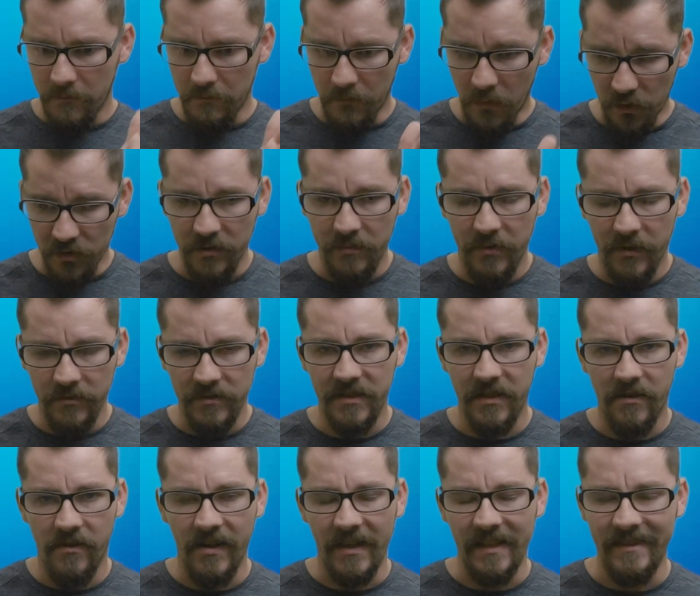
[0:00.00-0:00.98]
multiples
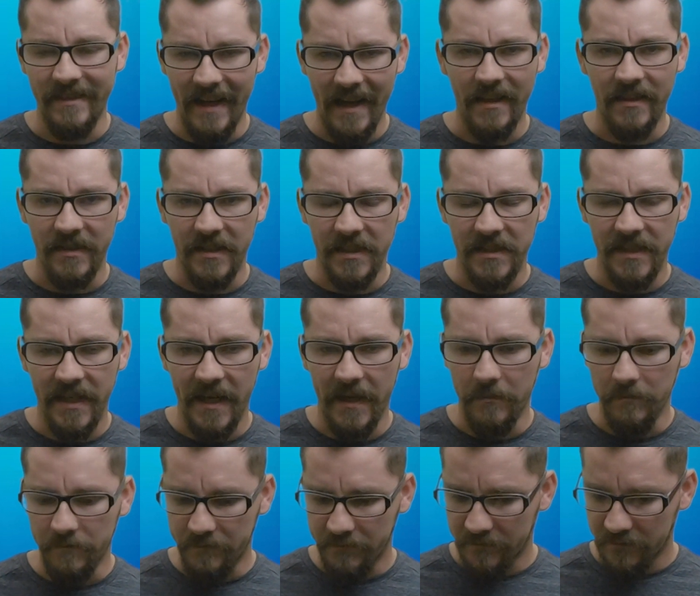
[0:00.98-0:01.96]
that are exactly the
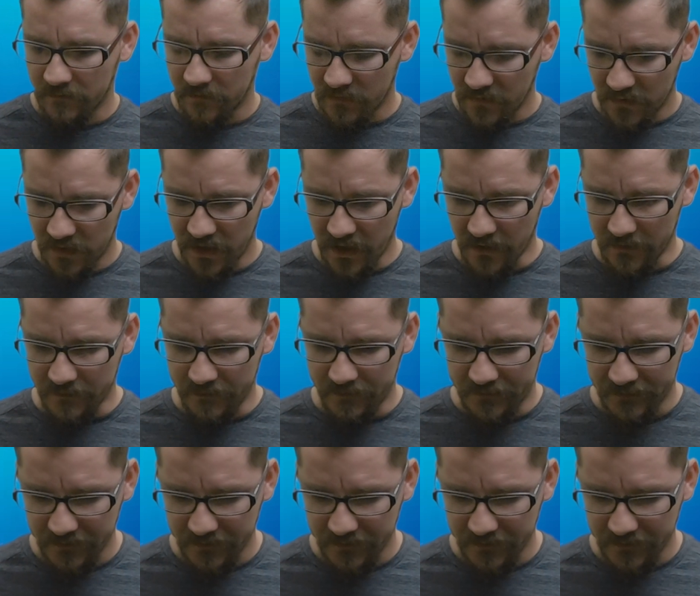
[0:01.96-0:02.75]
same. So,